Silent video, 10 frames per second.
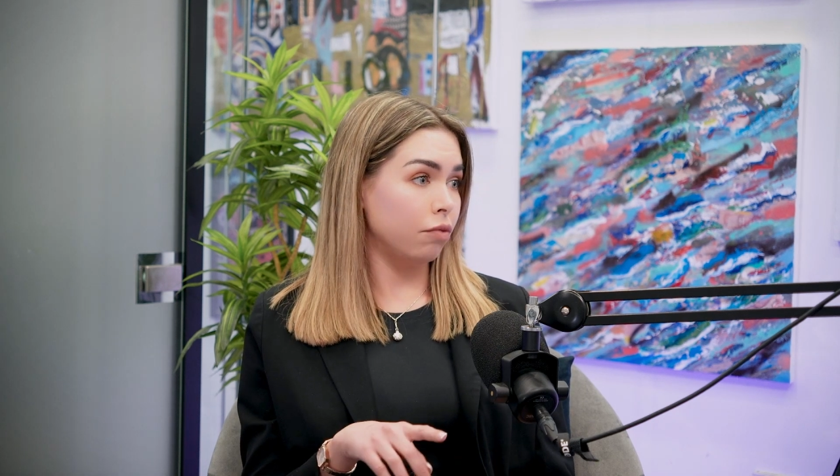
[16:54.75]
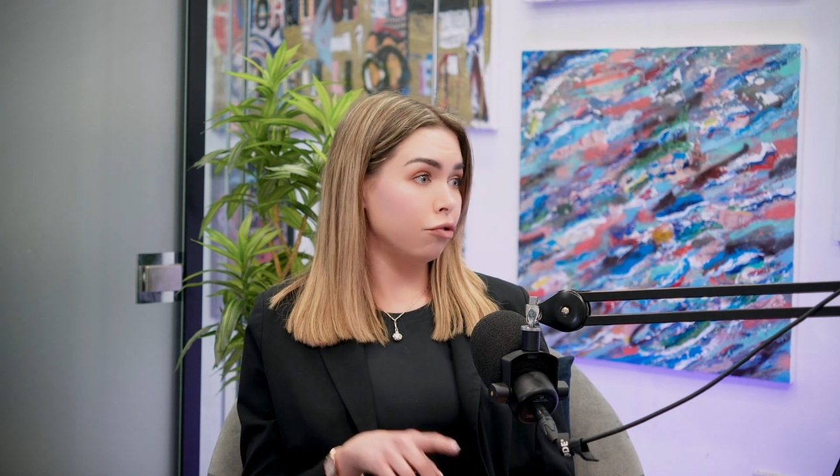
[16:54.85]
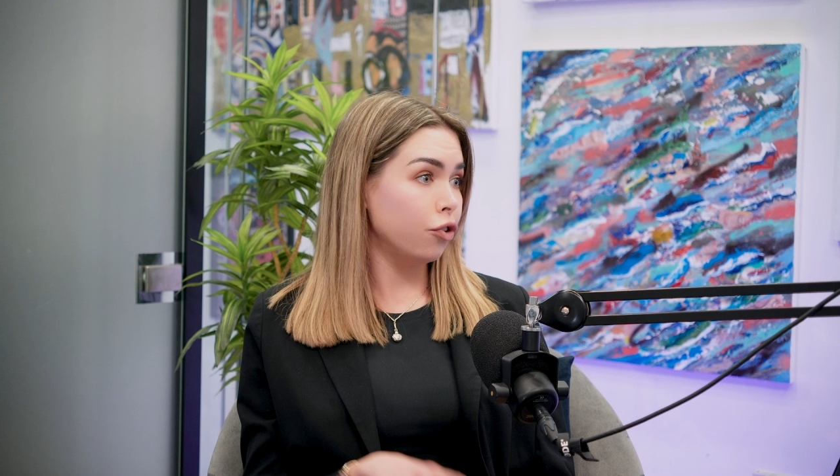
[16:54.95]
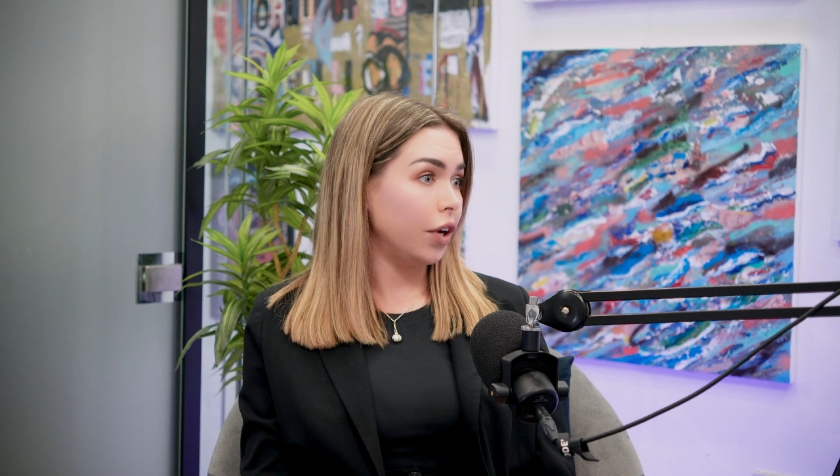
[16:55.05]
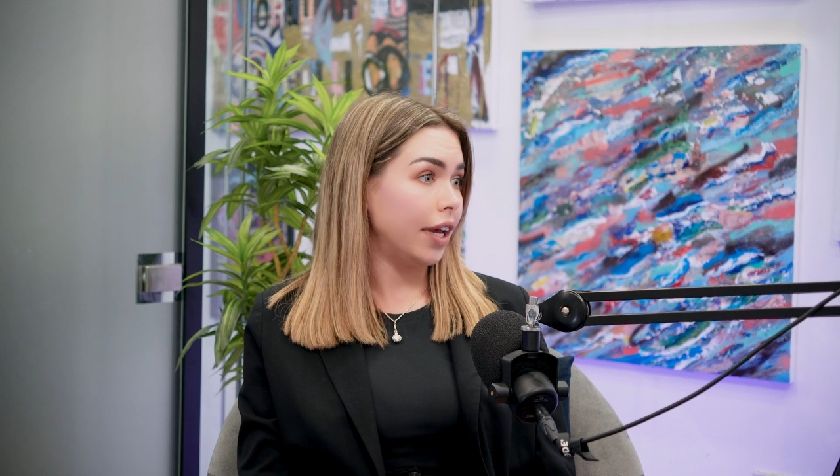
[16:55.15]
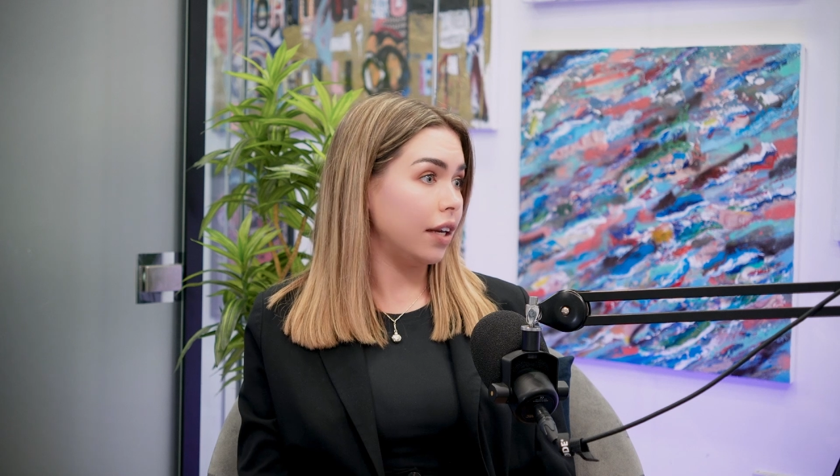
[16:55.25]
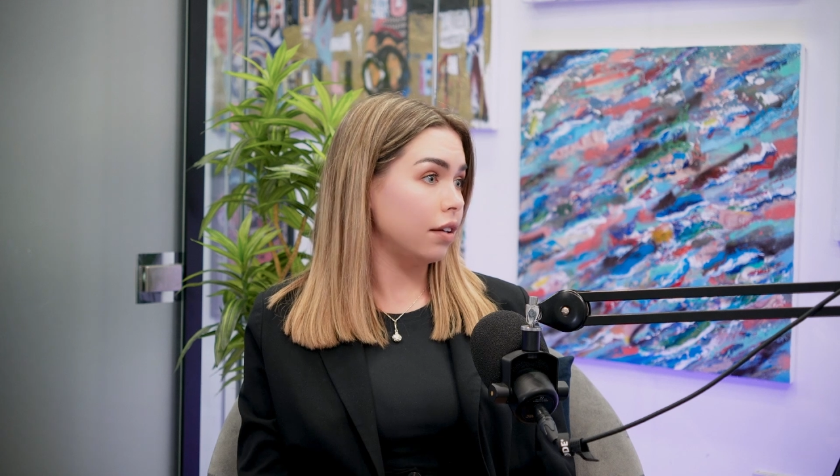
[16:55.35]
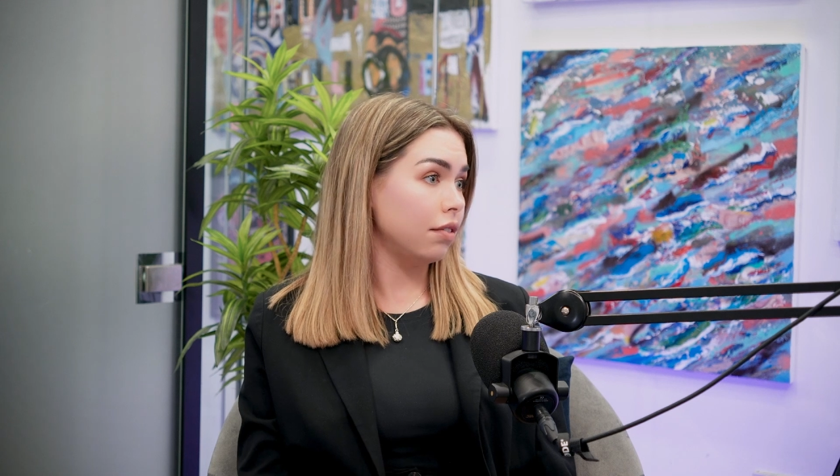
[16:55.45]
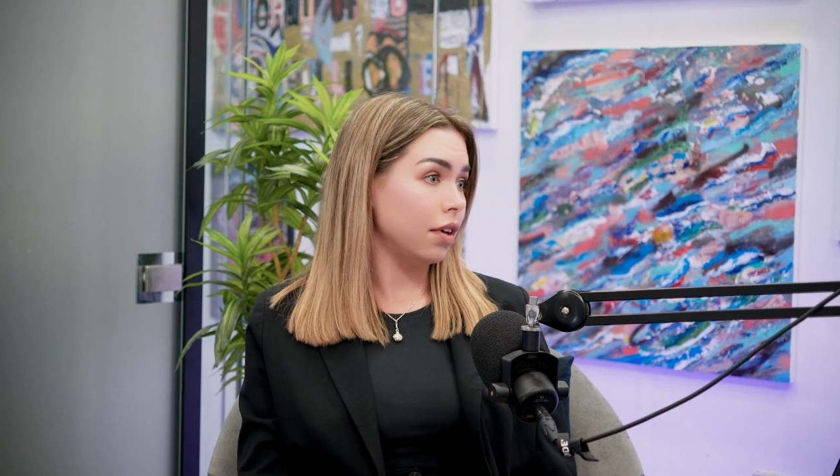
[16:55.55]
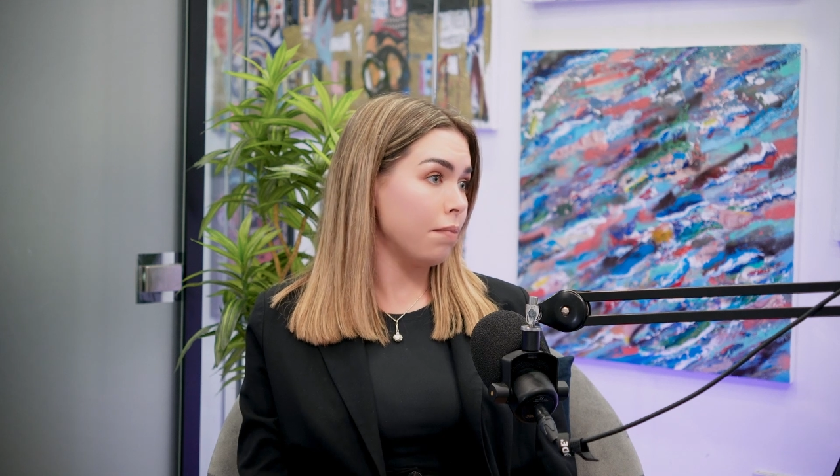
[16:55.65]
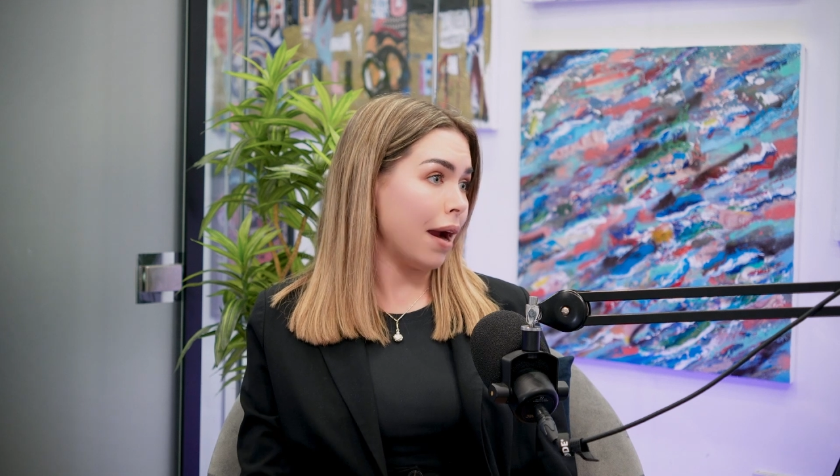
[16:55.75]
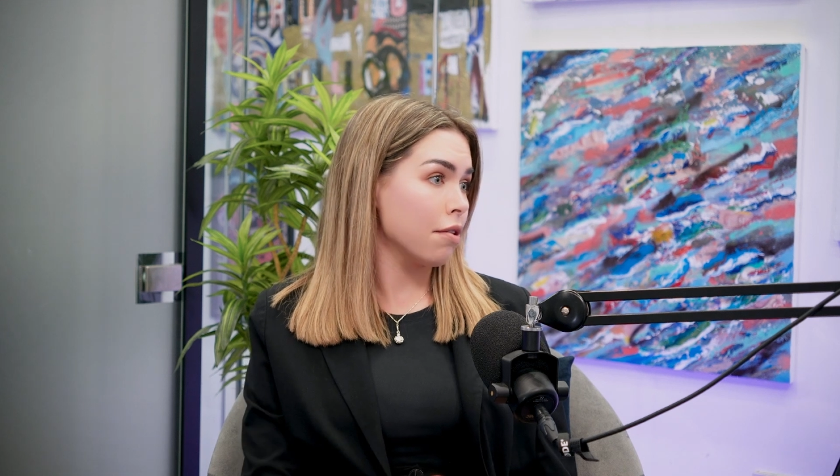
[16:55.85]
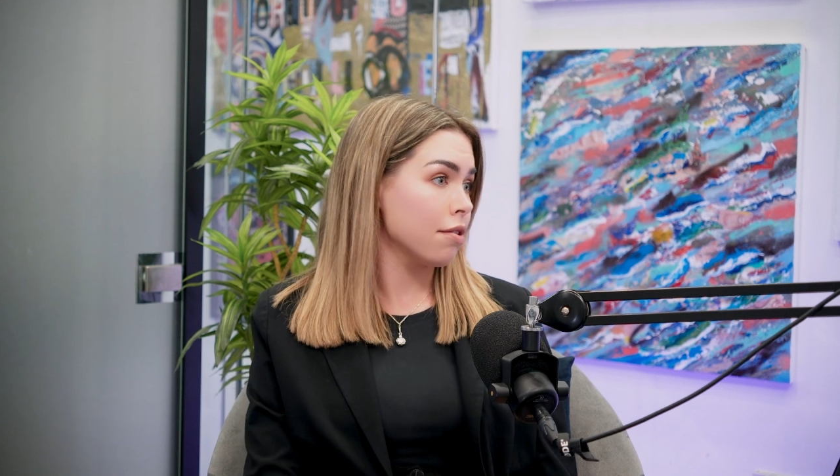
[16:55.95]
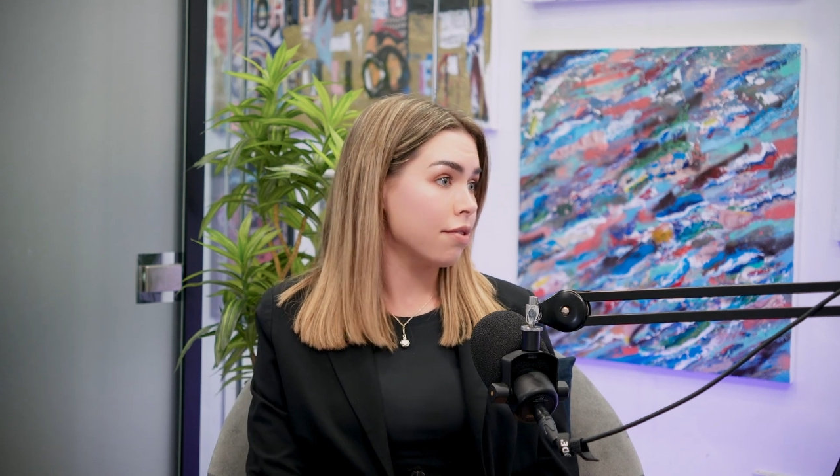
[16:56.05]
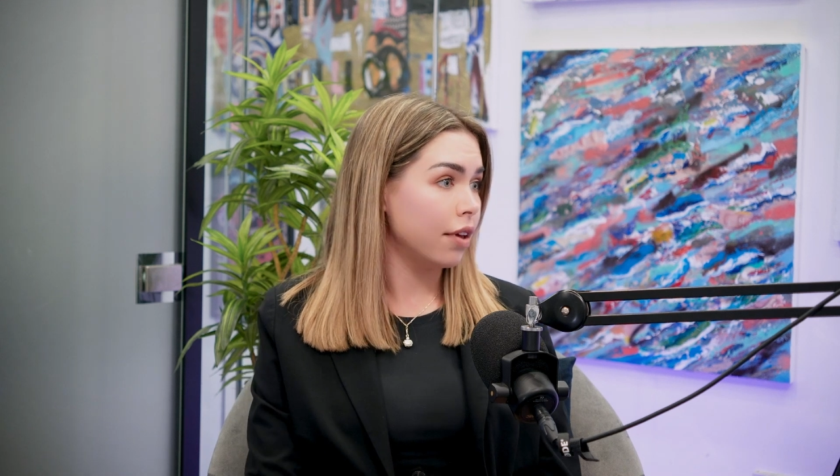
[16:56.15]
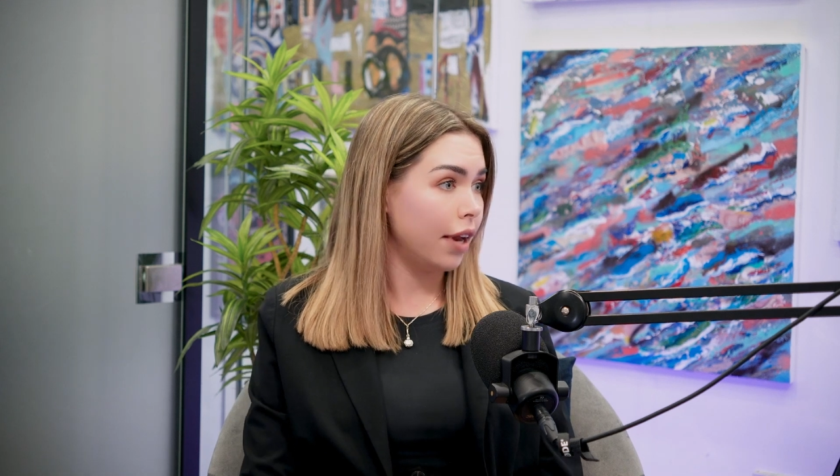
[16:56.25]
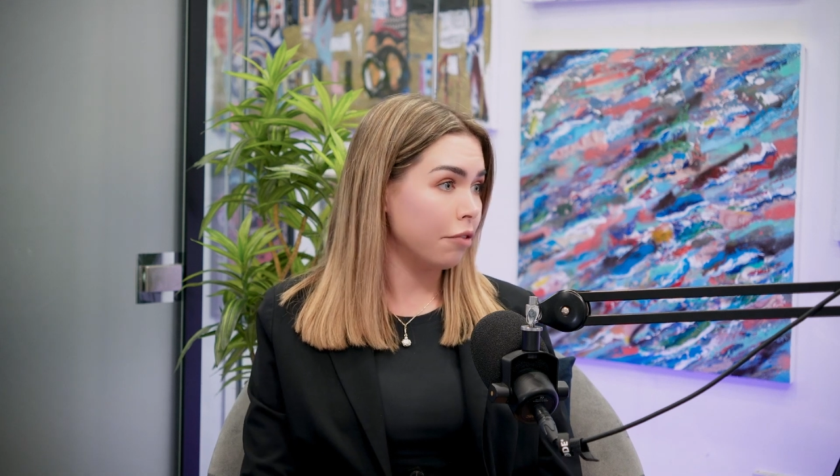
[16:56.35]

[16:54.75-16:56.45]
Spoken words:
running a marathon